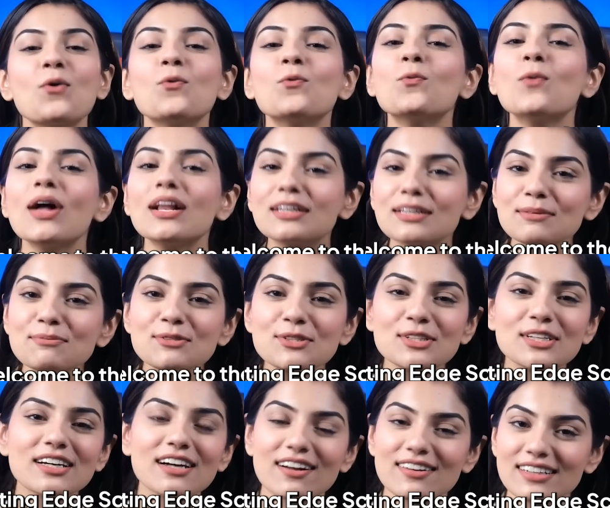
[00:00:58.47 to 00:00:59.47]
Welcome
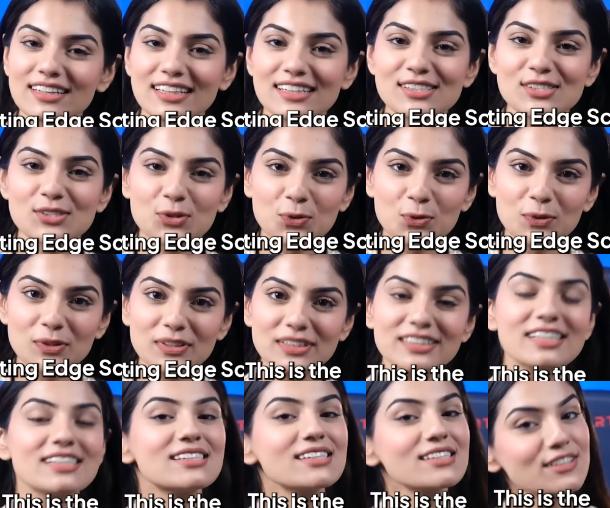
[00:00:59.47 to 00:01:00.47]
to the Cutting Edge School.
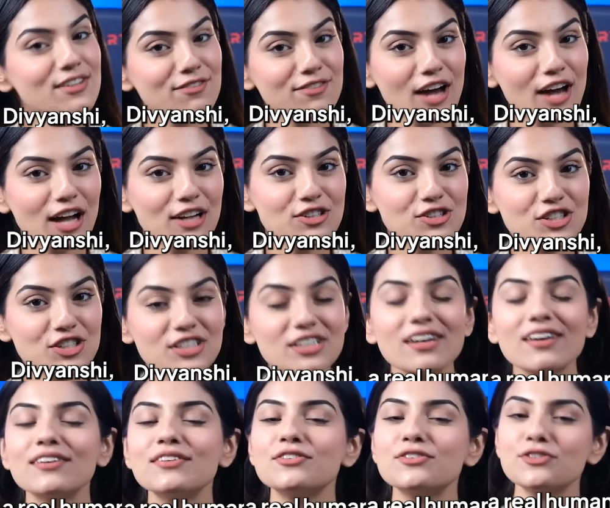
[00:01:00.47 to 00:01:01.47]
This is
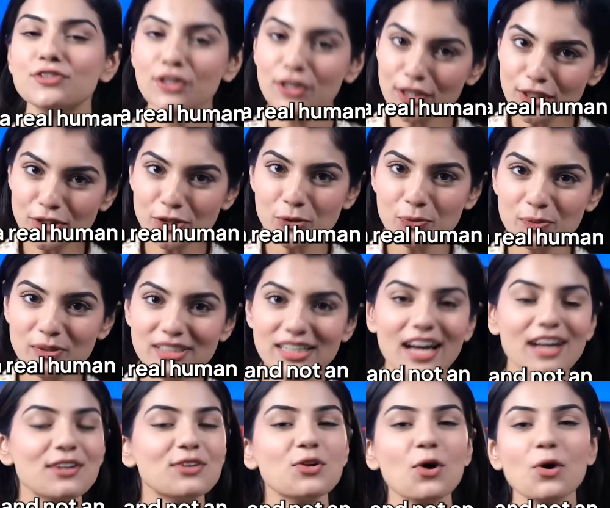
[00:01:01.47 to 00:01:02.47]
Divyanshi, a real human
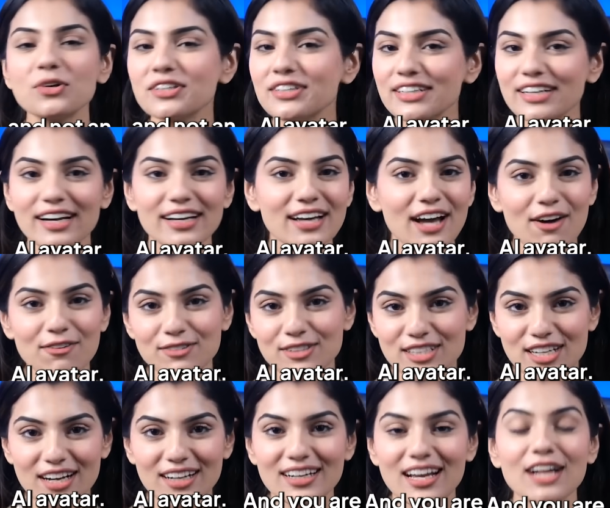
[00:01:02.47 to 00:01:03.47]
and not an AI avatar,